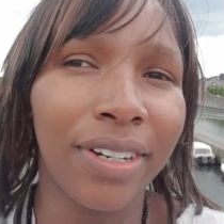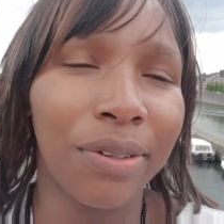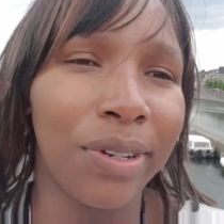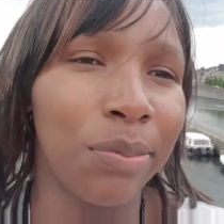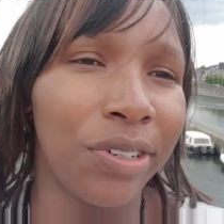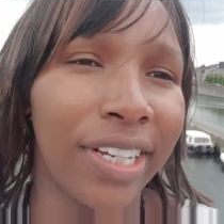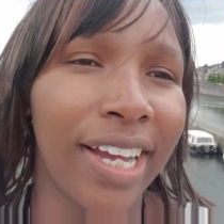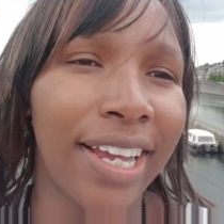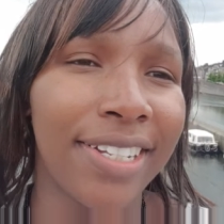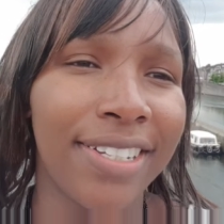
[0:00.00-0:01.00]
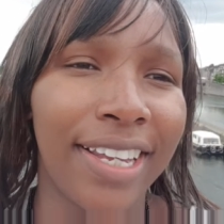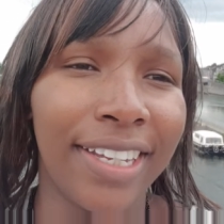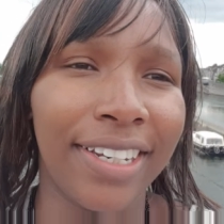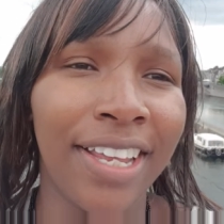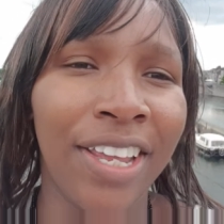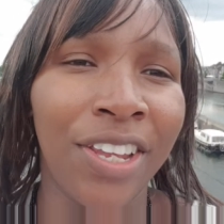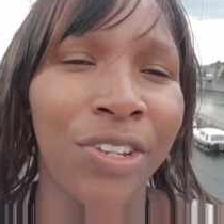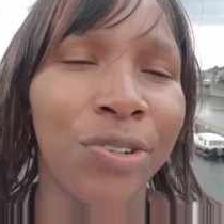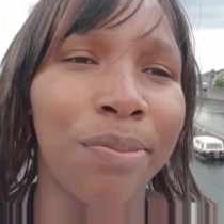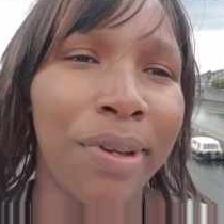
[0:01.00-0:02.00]
when Mordecai said,
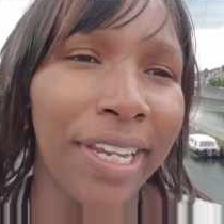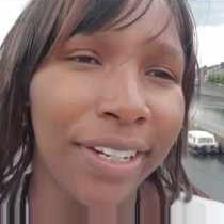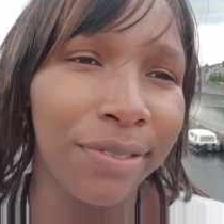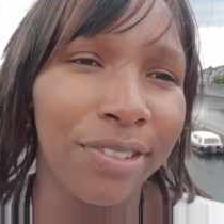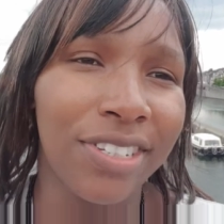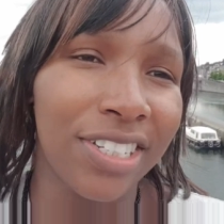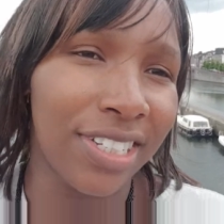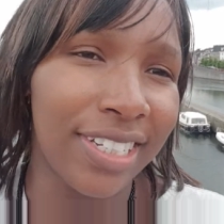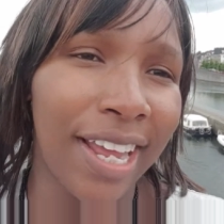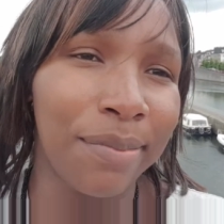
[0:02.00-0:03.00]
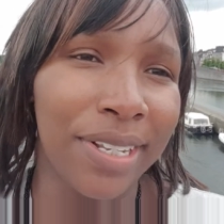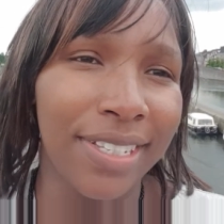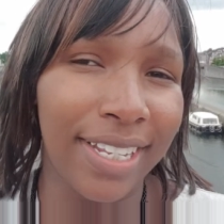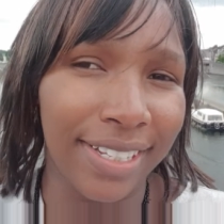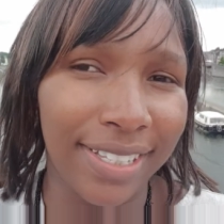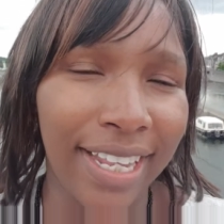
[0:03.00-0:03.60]
you are made for such a time as this.